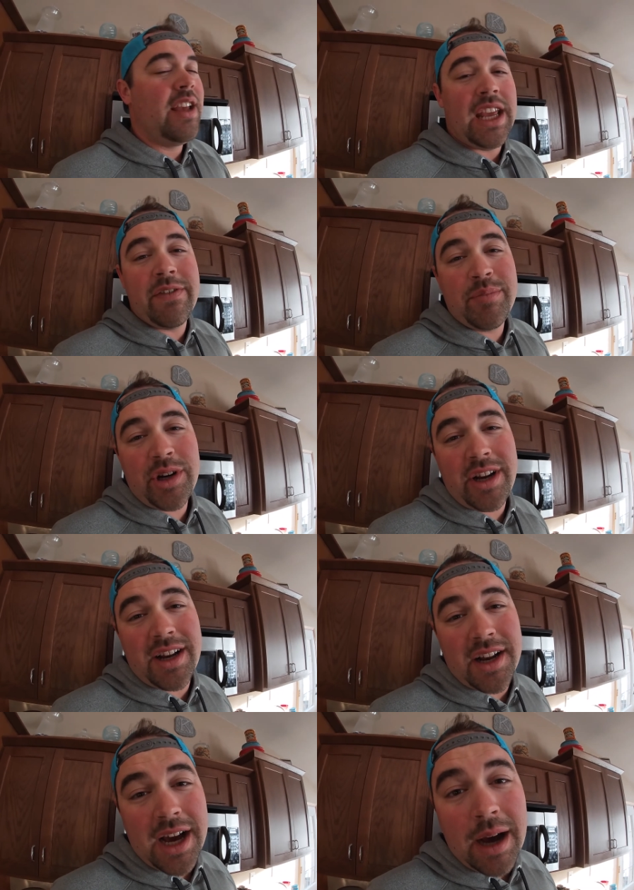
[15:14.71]
Even put it
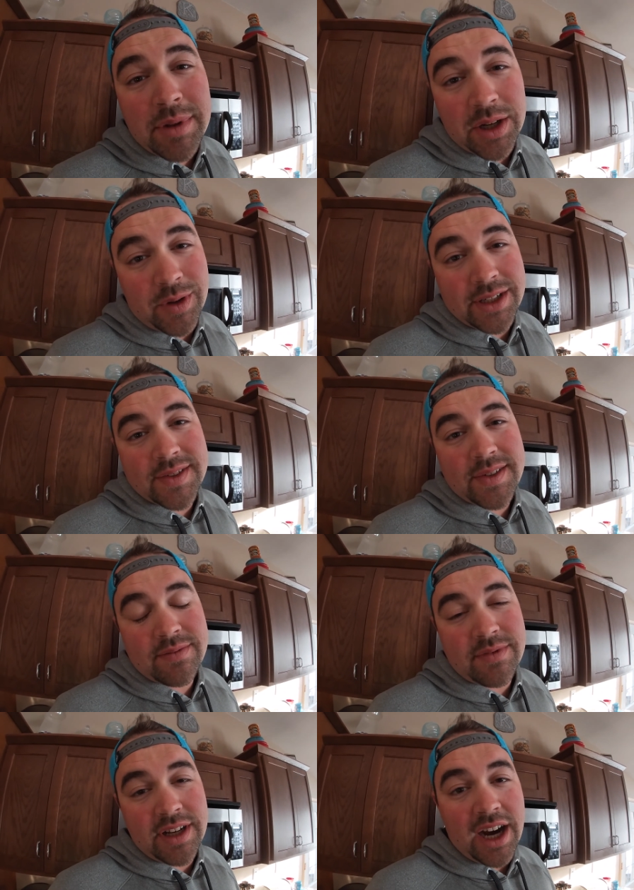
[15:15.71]
in an omelet once,
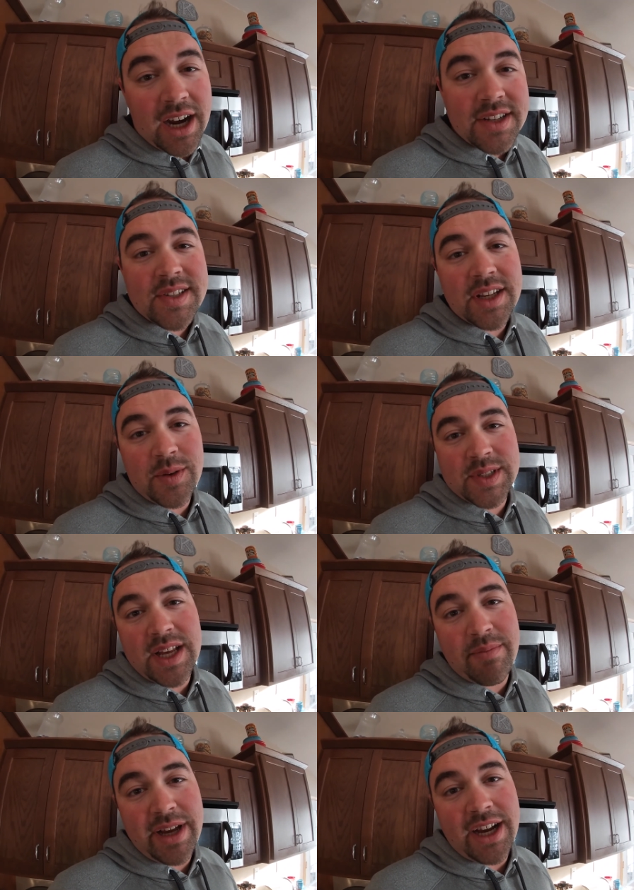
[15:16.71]
and honestly, it wasn't
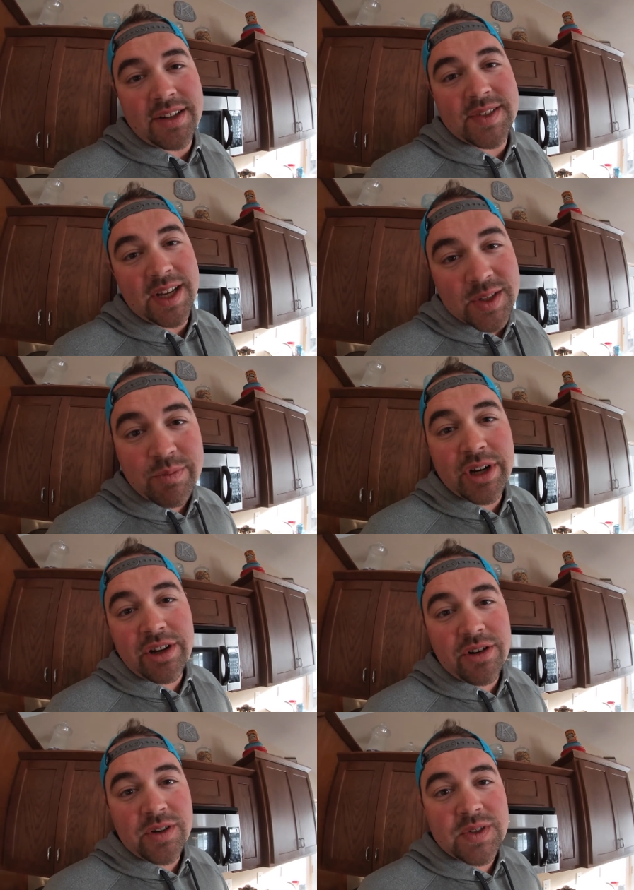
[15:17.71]
that bad. Sounds pretty
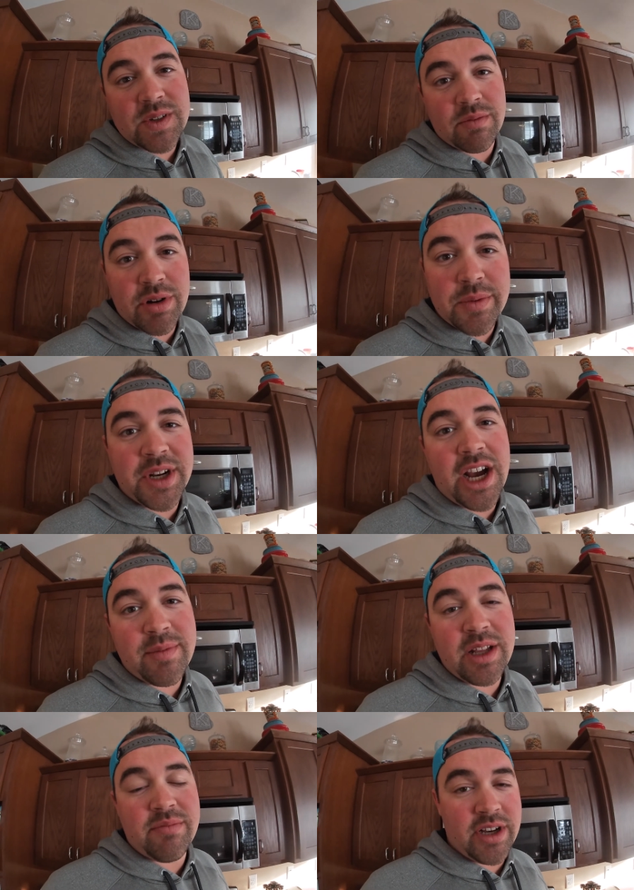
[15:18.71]
gross, a burbot
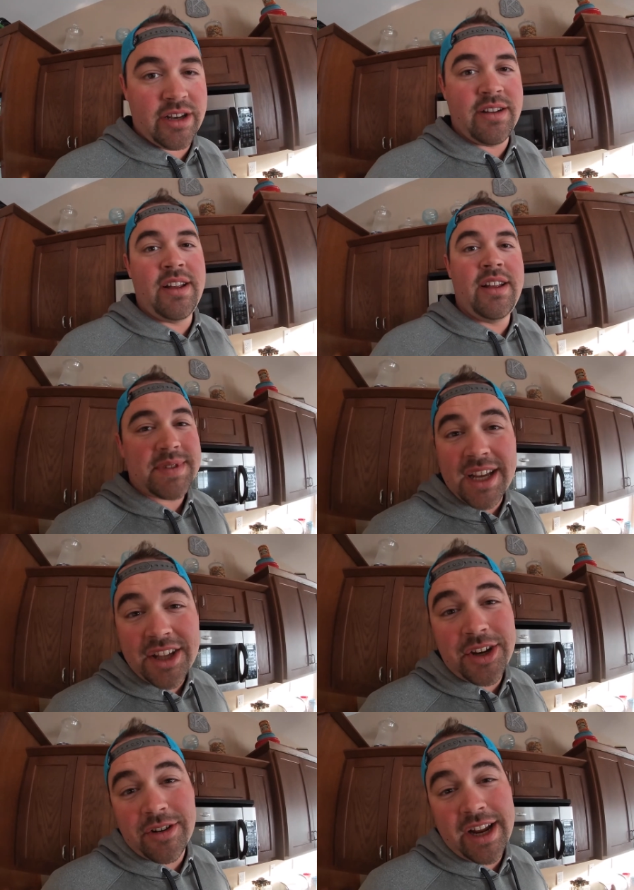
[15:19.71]
omelet, but I'm
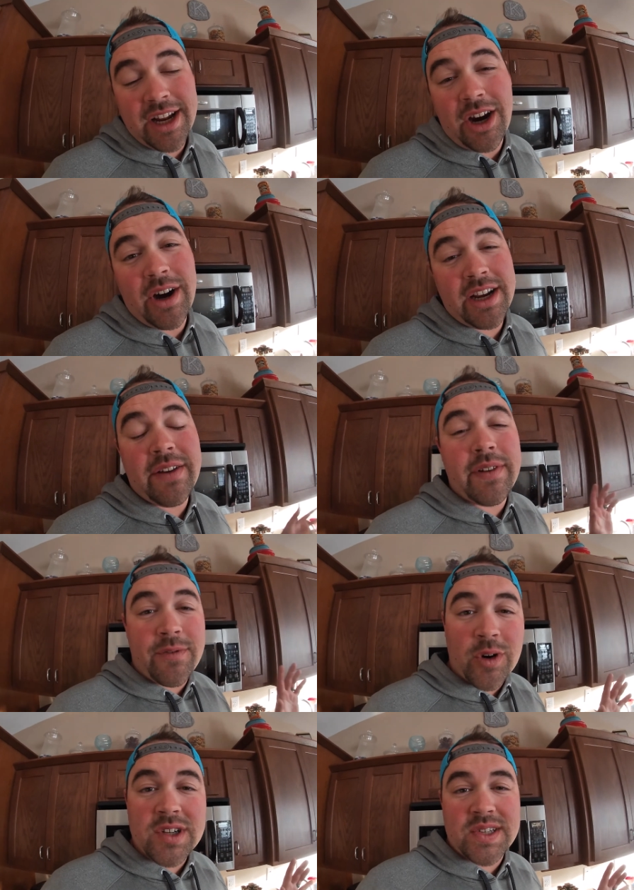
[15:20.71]
telling you right now, I'd give it
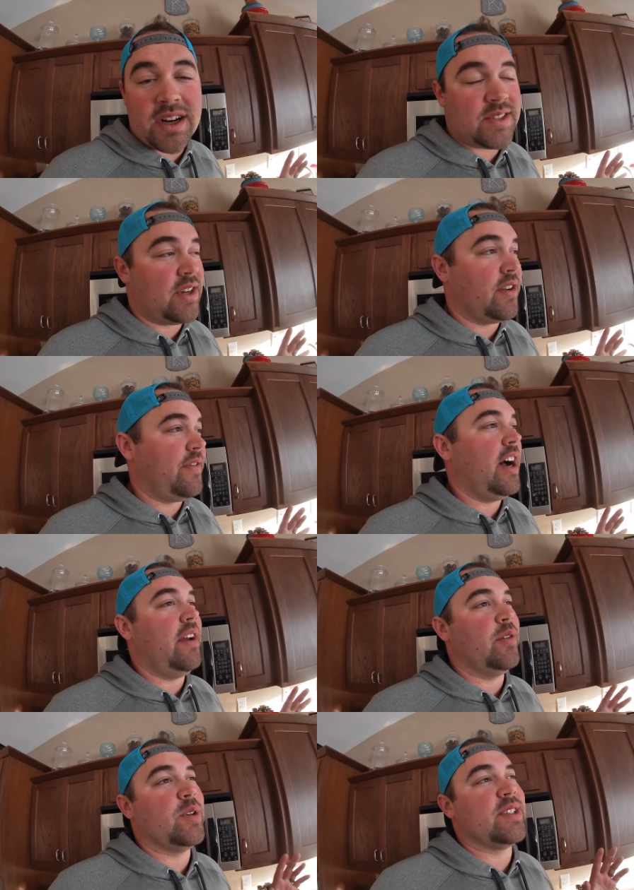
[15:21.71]
4 stars out of
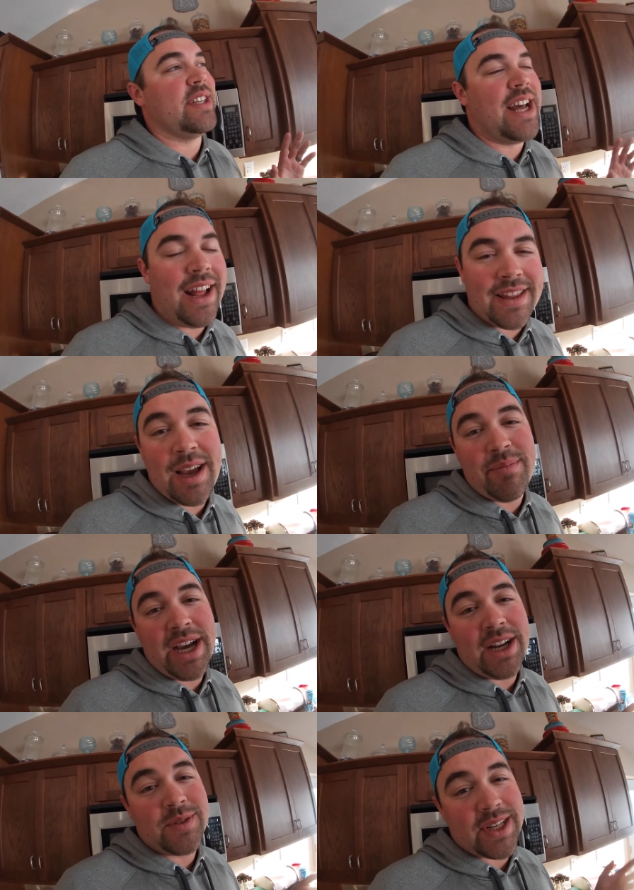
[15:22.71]
5. It was not that
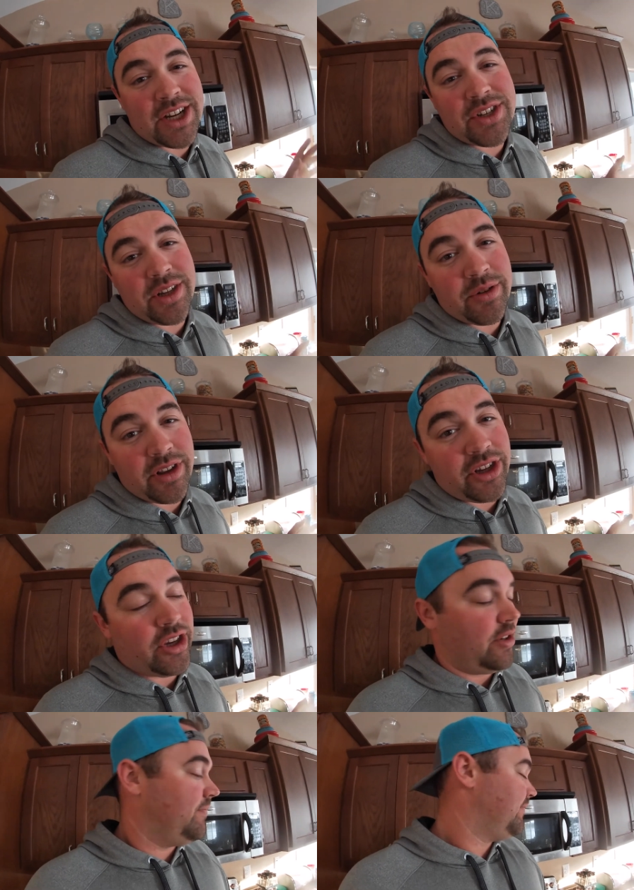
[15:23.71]
bad. It was actually really good.